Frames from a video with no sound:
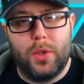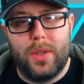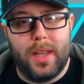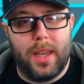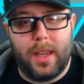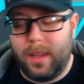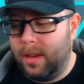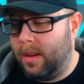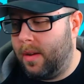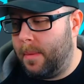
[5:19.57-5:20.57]
to digging
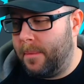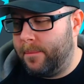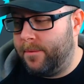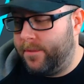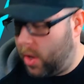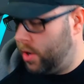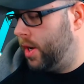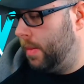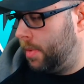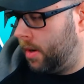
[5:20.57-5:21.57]
in far
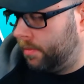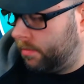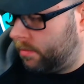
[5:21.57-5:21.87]
deeper.